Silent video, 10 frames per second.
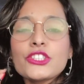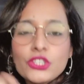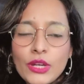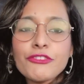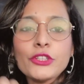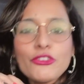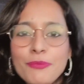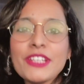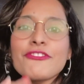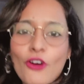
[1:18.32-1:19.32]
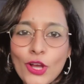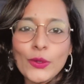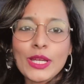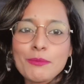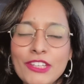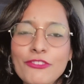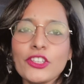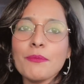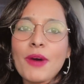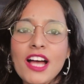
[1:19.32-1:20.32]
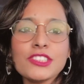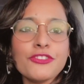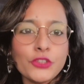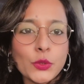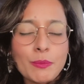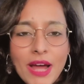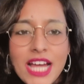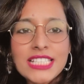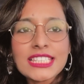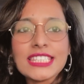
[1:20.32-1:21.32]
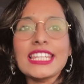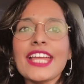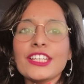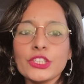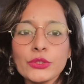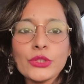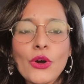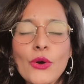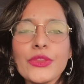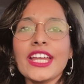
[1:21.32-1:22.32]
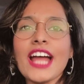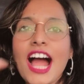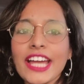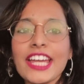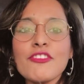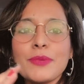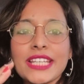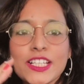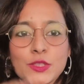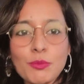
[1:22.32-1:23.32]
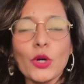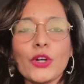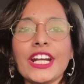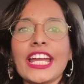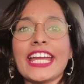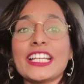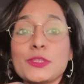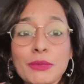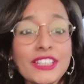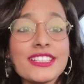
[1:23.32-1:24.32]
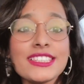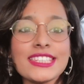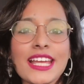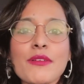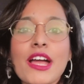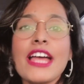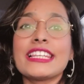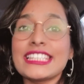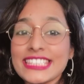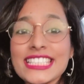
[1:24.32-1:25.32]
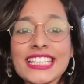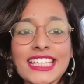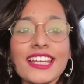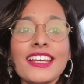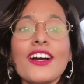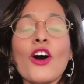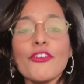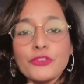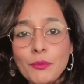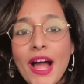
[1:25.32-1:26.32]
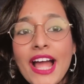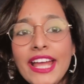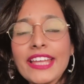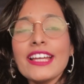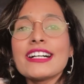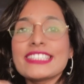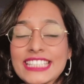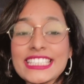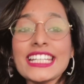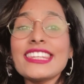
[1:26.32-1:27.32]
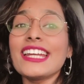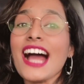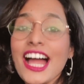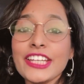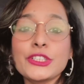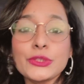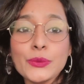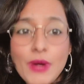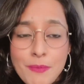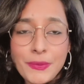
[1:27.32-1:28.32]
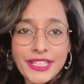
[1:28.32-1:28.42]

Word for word: So, if you've been following me for the past few months, then you know that I have been exploring and experiencing the city of Dubai, city that I grew up